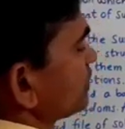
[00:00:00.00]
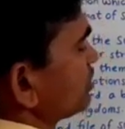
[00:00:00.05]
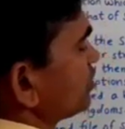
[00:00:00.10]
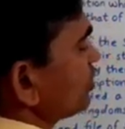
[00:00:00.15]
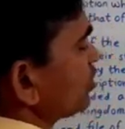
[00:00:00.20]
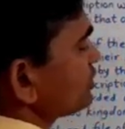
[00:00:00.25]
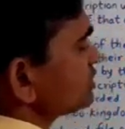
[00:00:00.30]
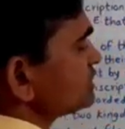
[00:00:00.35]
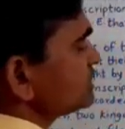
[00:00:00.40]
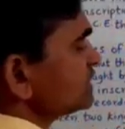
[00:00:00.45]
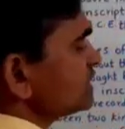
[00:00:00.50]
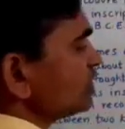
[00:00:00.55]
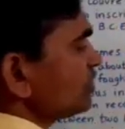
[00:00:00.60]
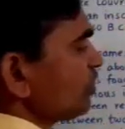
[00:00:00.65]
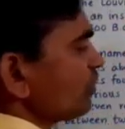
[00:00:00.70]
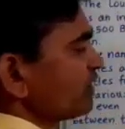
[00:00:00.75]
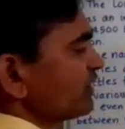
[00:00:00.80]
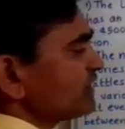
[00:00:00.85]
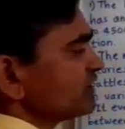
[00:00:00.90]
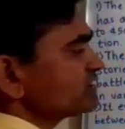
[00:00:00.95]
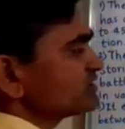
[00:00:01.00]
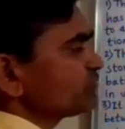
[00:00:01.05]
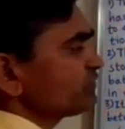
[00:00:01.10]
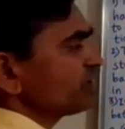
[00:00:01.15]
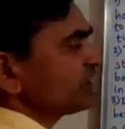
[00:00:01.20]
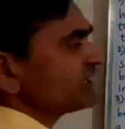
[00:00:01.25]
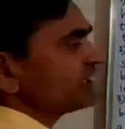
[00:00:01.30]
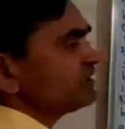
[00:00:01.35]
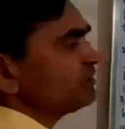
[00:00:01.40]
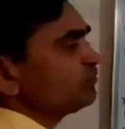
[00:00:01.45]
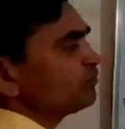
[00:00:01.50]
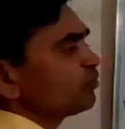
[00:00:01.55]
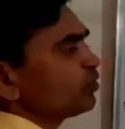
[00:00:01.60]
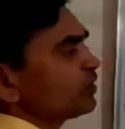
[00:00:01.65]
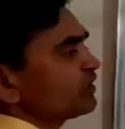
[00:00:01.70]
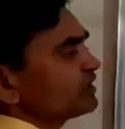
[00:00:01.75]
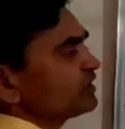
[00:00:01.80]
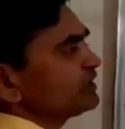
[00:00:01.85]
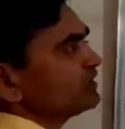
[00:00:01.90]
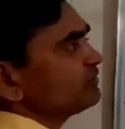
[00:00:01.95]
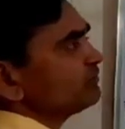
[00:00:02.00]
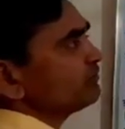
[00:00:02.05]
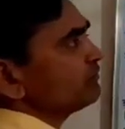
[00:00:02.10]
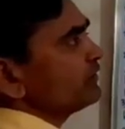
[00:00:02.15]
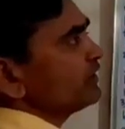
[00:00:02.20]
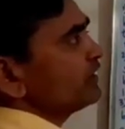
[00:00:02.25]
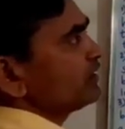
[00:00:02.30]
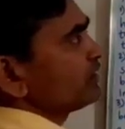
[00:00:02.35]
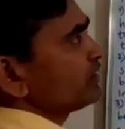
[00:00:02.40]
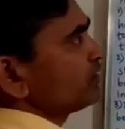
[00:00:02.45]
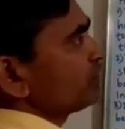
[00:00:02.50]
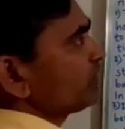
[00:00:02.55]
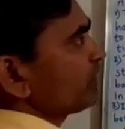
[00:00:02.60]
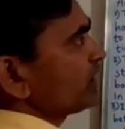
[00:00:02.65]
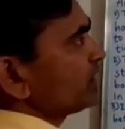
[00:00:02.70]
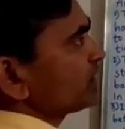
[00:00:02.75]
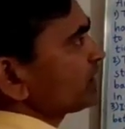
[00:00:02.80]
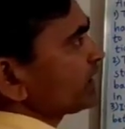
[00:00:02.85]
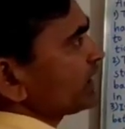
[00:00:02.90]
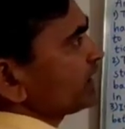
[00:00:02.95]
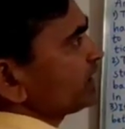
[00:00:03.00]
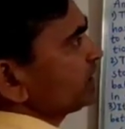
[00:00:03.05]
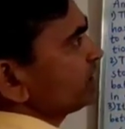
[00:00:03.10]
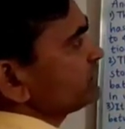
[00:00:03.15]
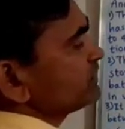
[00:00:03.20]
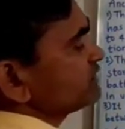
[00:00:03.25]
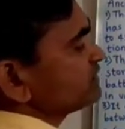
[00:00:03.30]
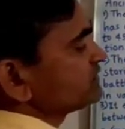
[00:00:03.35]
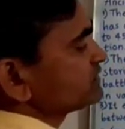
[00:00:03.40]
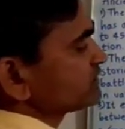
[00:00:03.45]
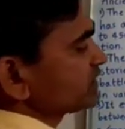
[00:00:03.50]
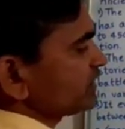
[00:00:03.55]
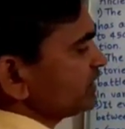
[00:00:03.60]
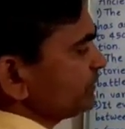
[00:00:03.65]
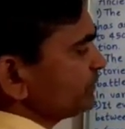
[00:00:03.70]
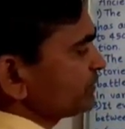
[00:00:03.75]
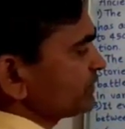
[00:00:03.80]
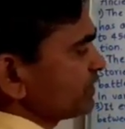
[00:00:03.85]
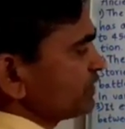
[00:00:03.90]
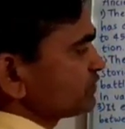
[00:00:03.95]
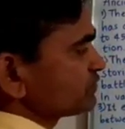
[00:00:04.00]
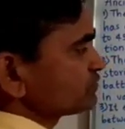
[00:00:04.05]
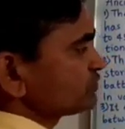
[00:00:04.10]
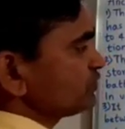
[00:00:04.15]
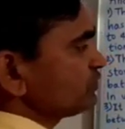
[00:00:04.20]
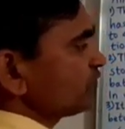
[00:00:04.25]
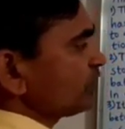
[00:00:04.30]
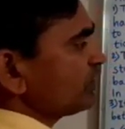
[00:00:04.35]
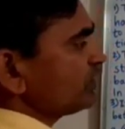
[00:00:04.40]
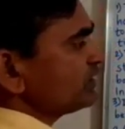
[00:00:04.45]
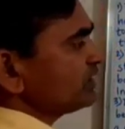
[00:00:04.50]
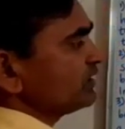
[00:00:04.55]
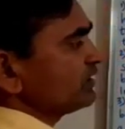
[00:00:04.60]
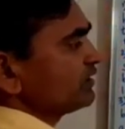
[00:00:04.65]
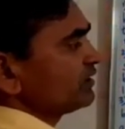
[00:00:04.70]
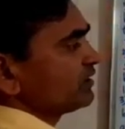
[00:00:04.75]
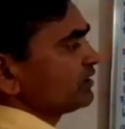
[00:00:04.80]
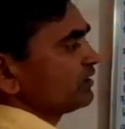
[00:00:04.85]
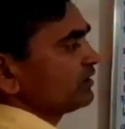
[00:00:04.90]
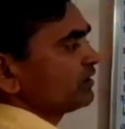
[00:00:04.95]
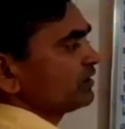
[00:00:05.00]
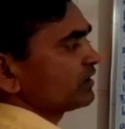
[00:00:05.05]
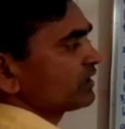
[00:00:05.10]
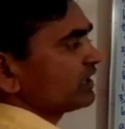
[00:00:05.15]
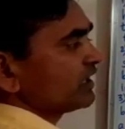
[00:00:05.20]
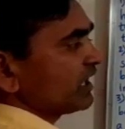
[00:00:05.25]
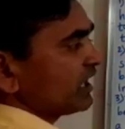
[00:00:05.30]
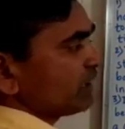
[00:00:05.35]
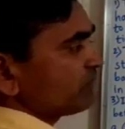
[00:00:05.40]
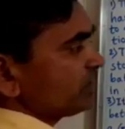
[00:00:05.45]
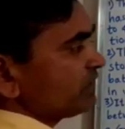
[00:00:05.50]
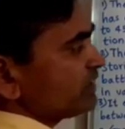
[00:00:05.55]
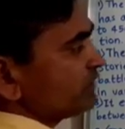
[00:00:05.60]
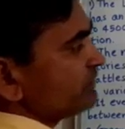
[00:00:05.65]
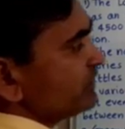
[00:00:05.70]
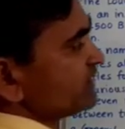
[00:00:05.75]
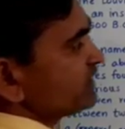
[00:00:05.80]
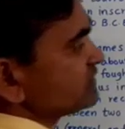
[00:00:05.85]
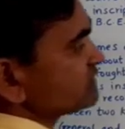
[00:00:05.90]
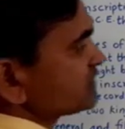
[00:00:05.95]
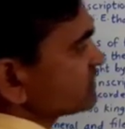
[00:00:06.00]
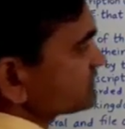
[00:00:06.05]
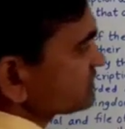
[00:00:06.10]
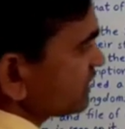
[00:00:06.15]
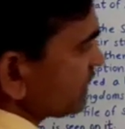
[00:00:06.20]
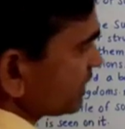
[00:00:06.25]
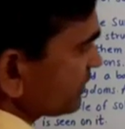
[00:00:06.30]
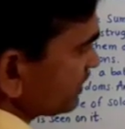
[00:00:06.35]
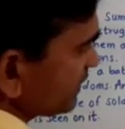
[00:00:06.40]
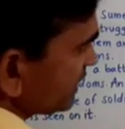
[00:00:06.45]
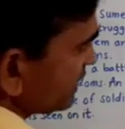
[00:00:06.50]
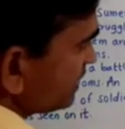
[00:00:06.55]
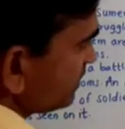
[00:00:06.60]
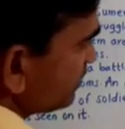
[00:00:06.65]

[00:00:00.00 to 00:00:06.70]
Logical order is very important while writing a history. So what? reliable evidences are very